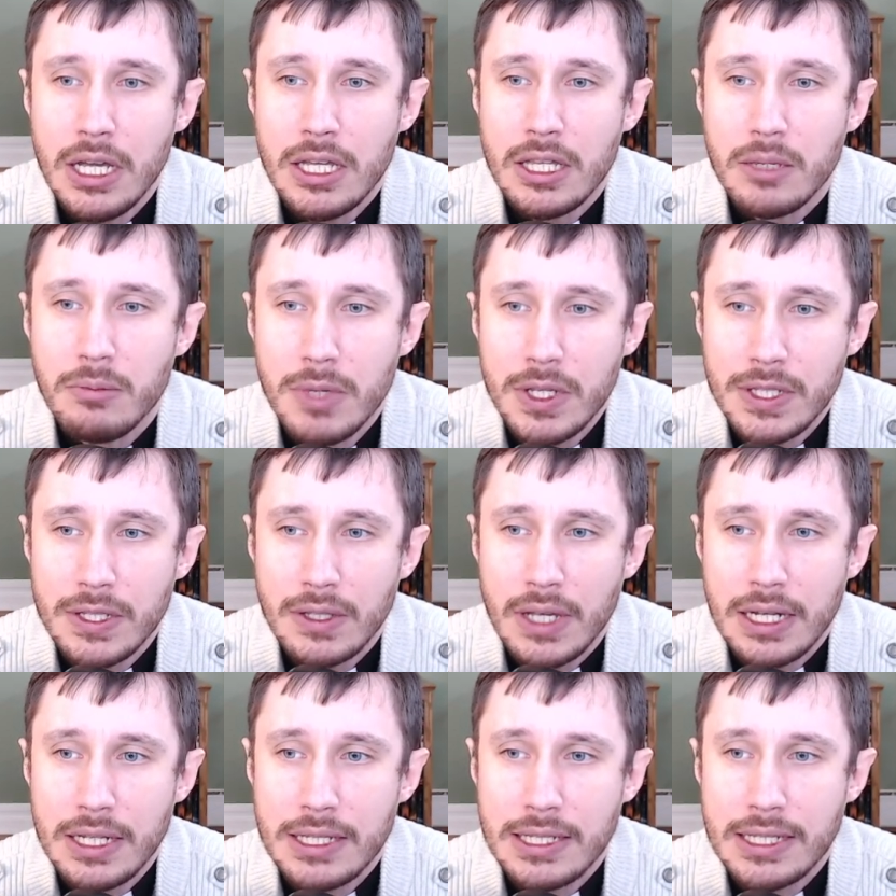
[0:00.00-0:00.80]
The
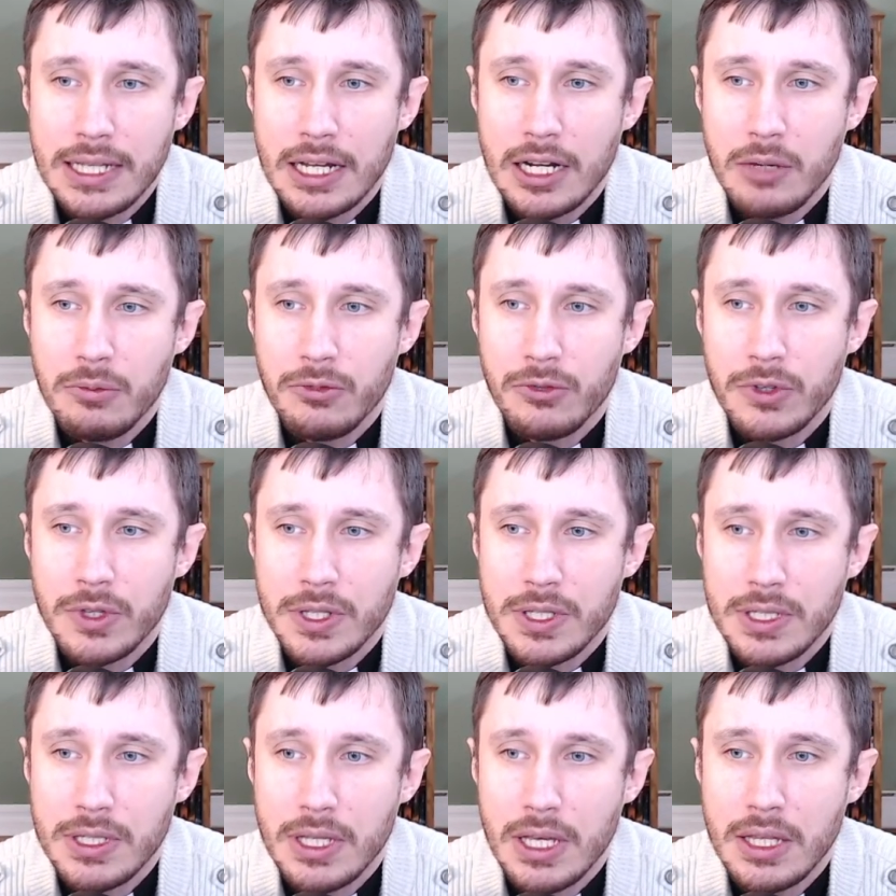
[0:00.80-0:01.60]
missalette is set up for the
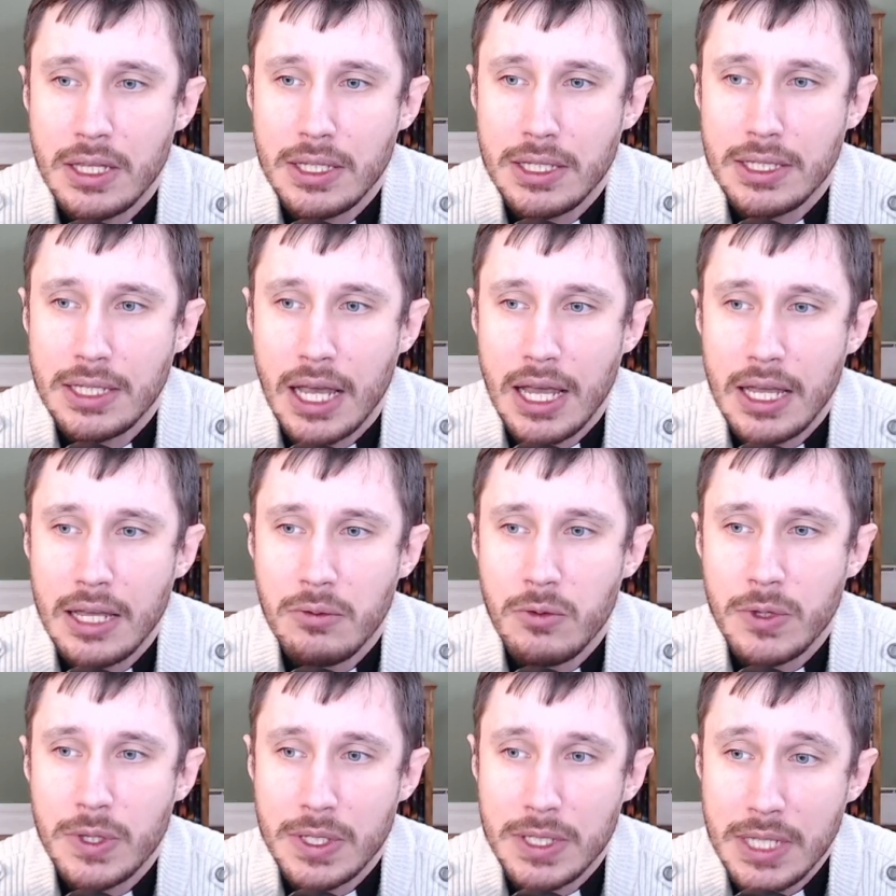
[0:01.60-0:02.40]

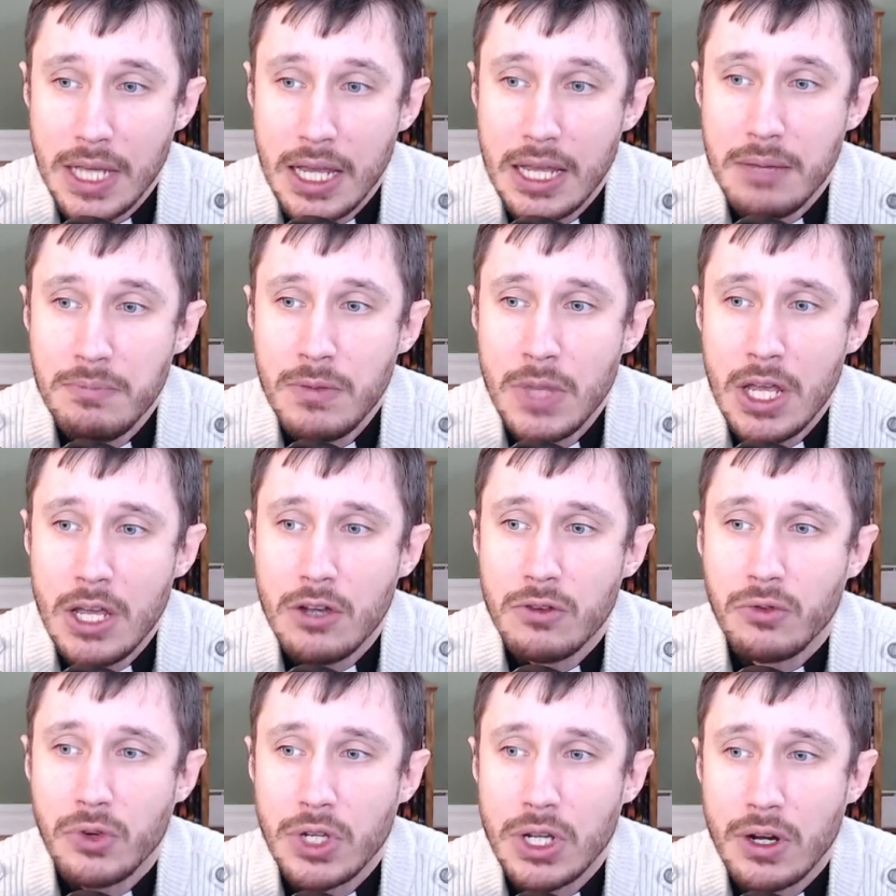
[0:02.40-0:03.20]
same
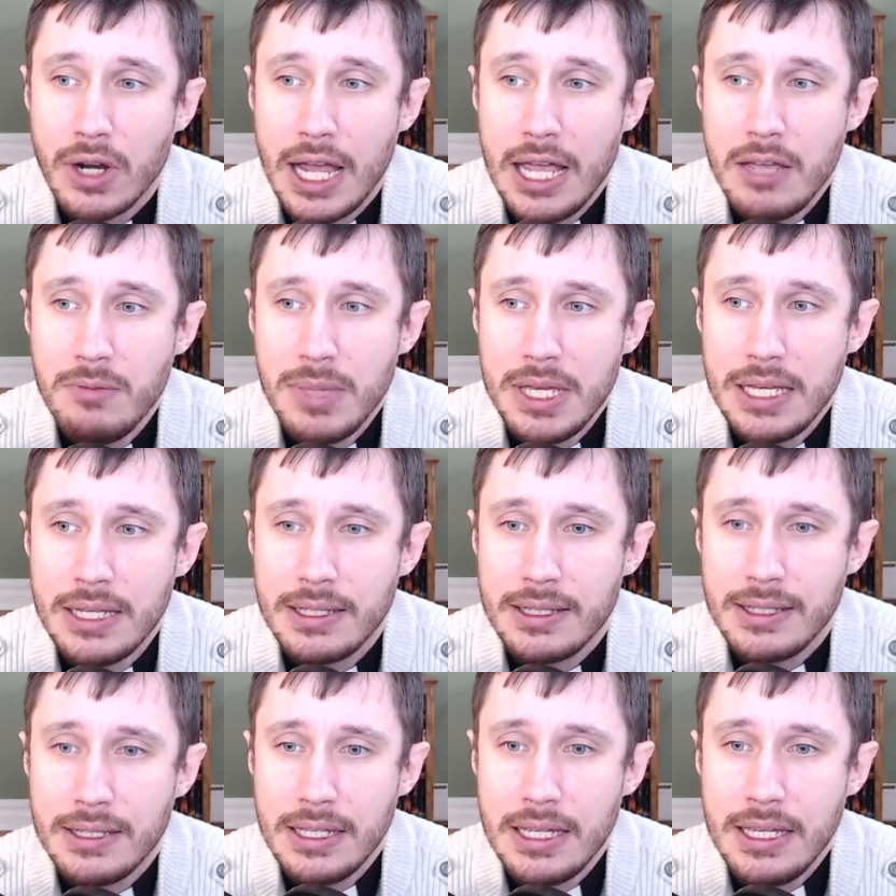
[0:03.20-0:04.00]
for year A, B, and
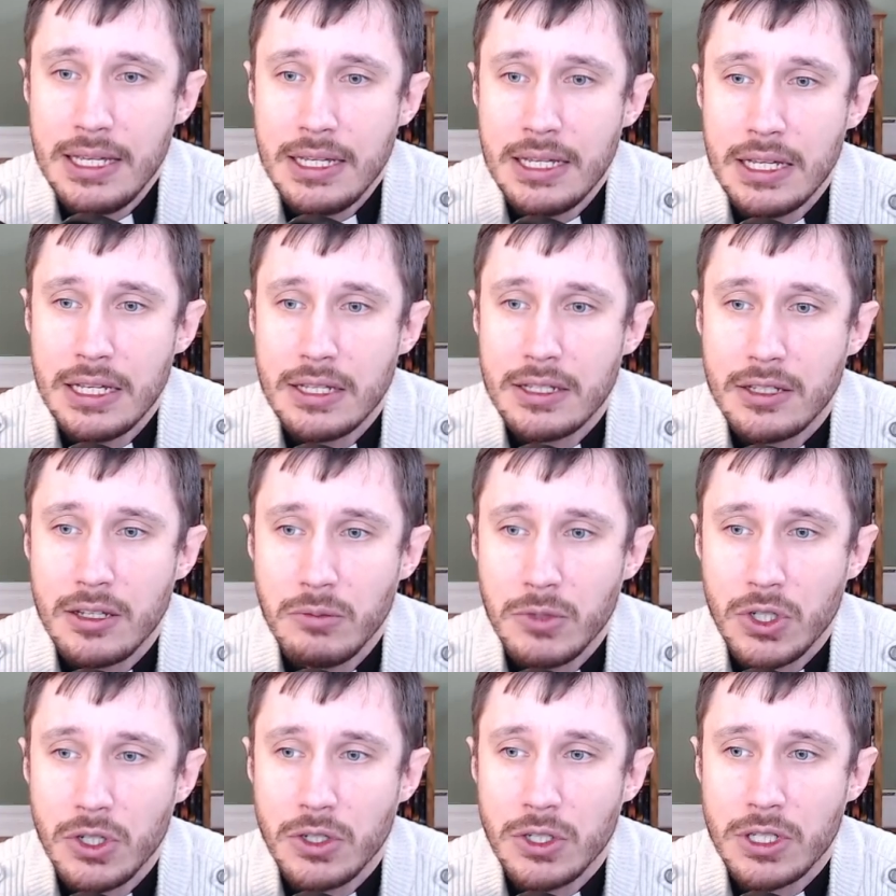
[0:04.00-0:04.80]
C.
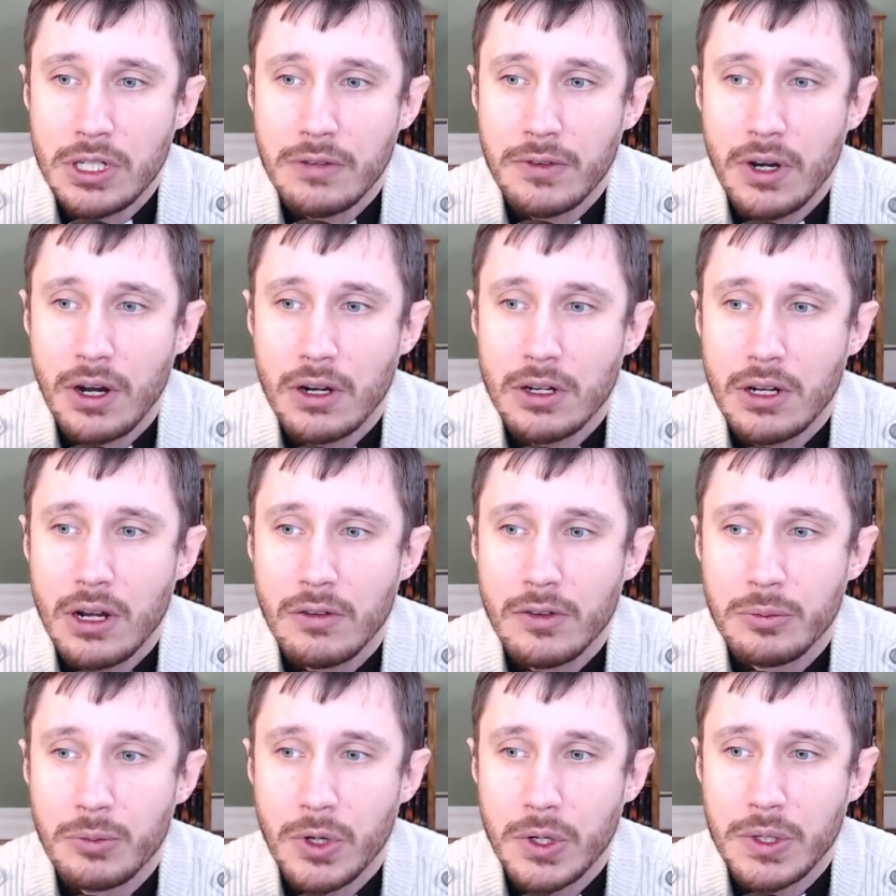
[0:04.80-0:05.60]
Some churches have a
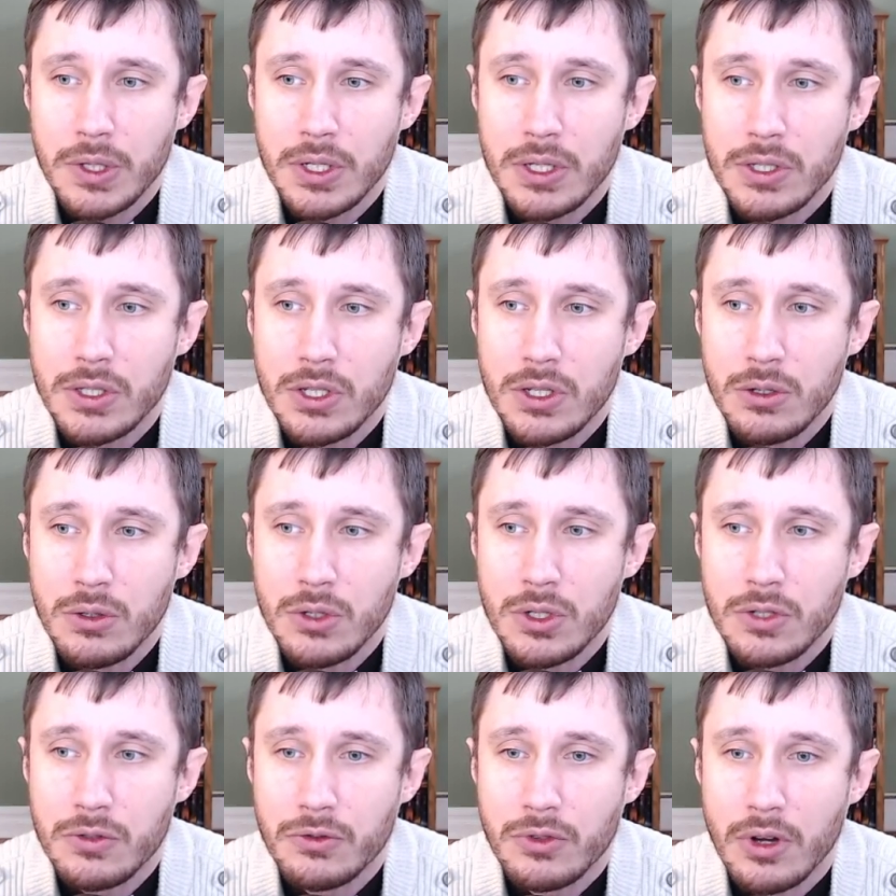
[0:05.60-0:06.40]
hard-covered book that is
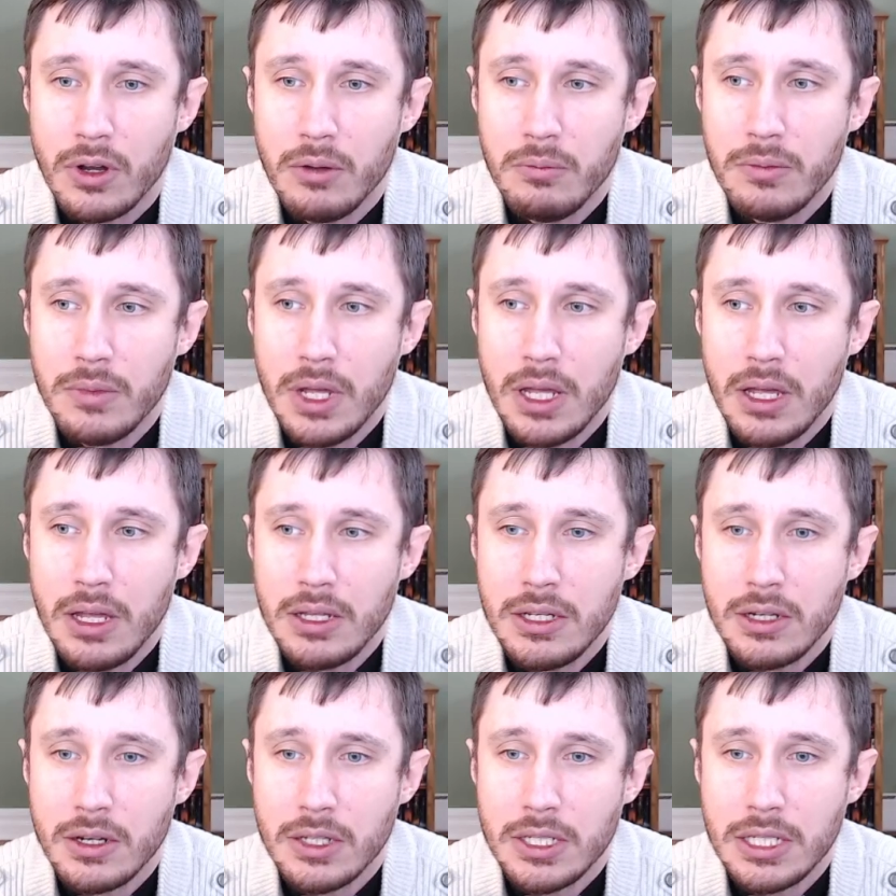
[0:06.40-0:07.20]
used from
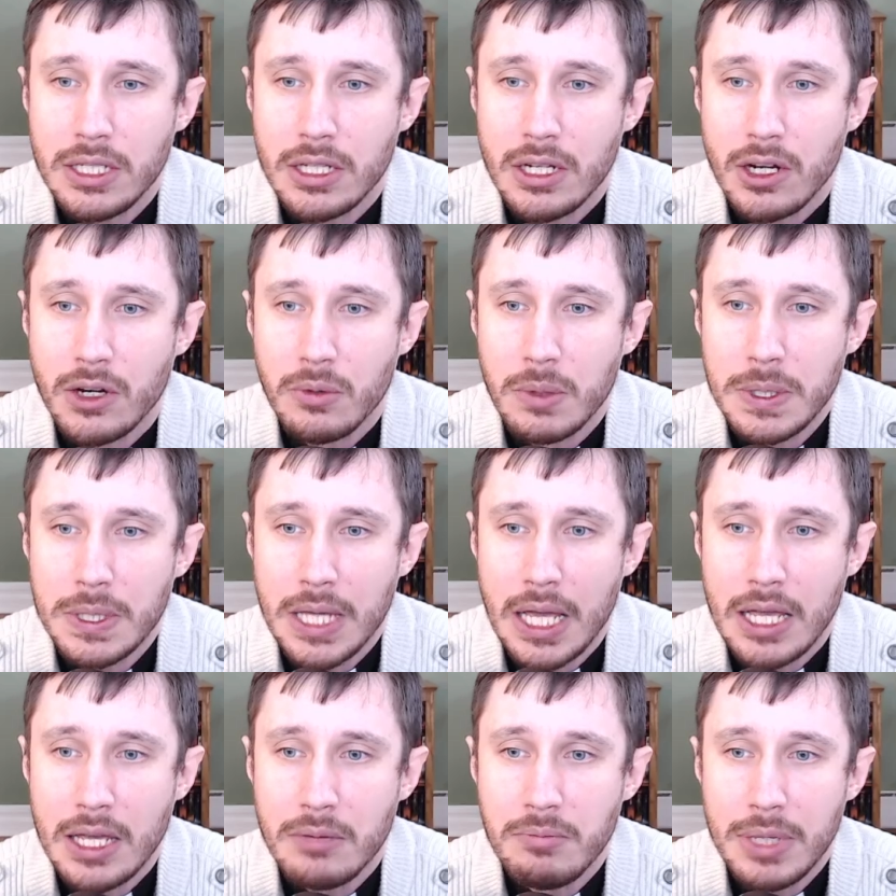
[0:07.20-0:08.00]
year to year with
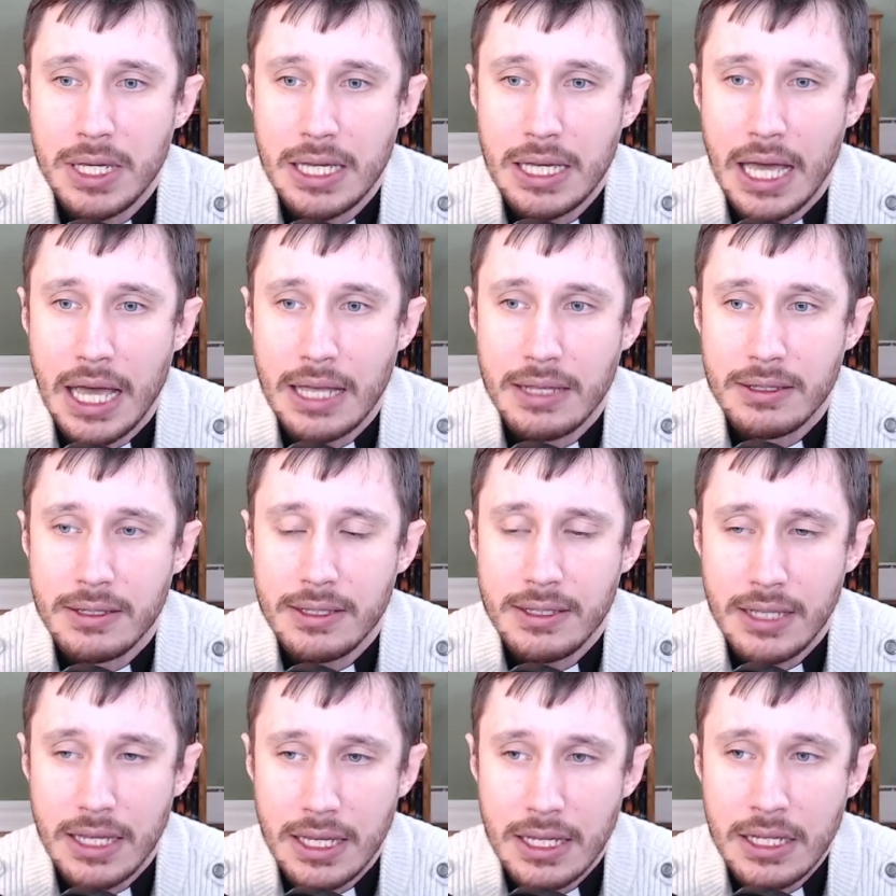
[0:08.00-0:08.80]
A, B, and
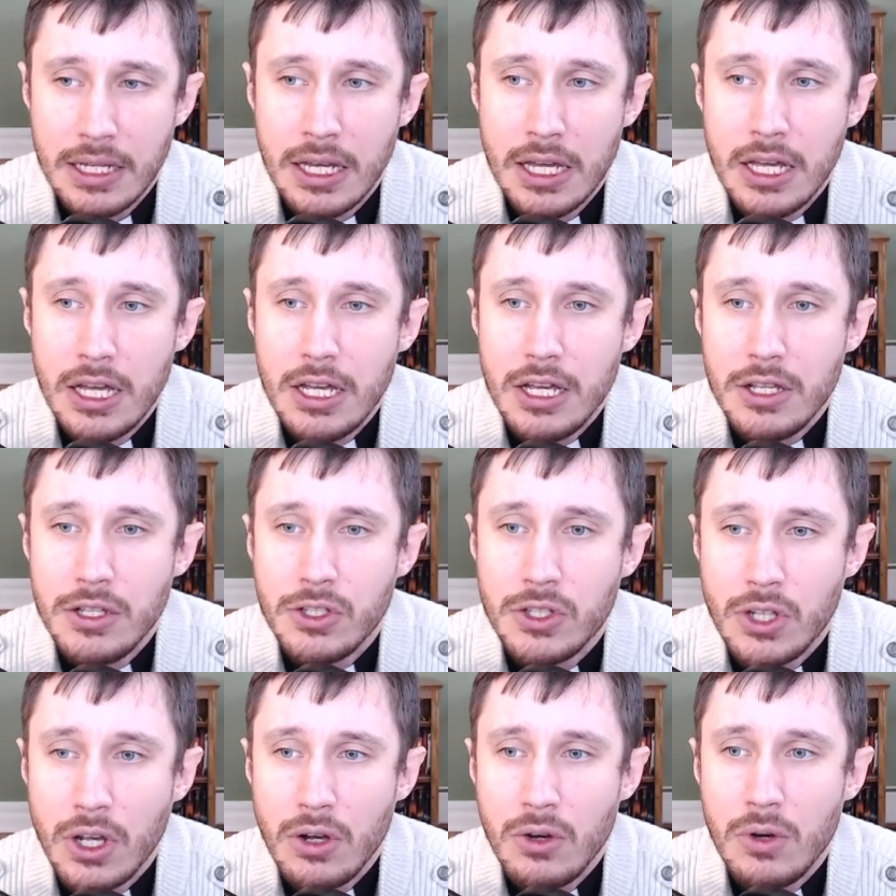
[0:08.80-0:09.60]
C.
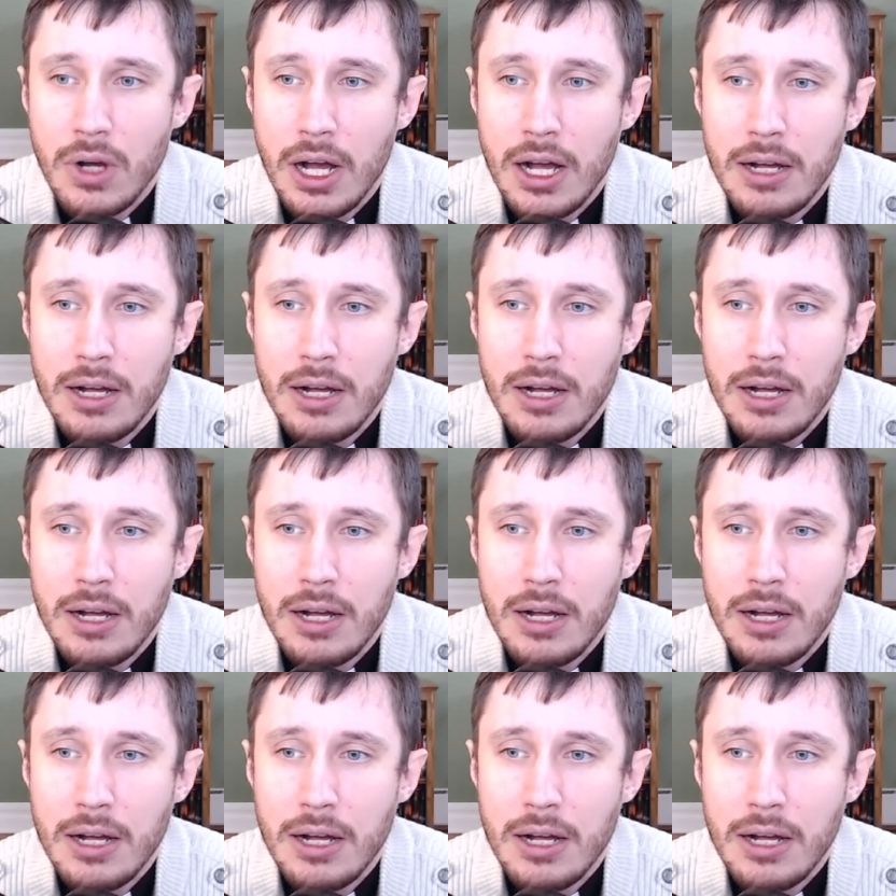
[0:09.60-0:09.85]
So